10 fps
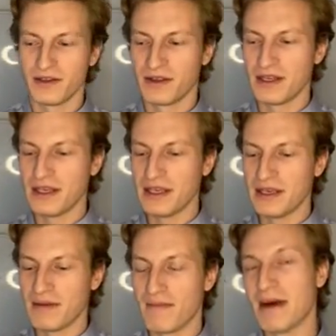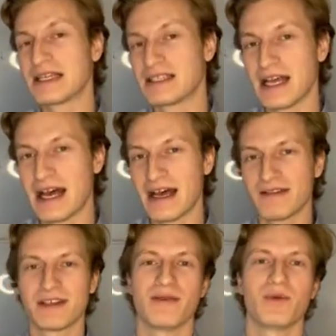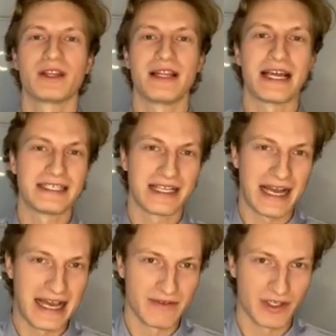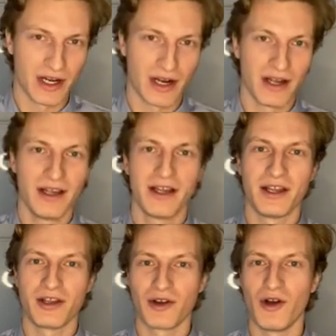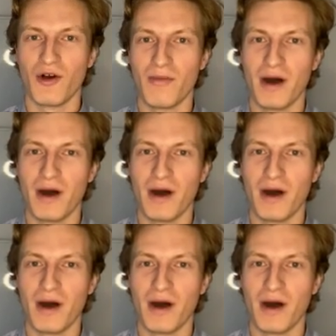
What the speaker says: the must-haves and what the nice-to-haves are in your home.